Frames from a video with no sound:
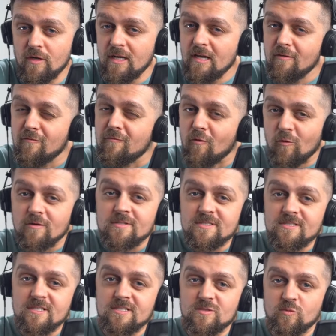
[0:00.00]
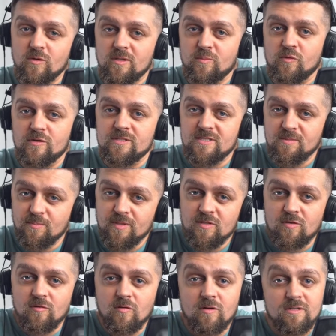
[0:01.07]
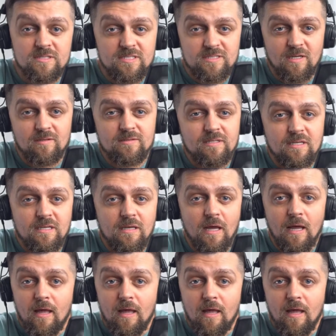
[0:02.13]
forces with Precipito Consulting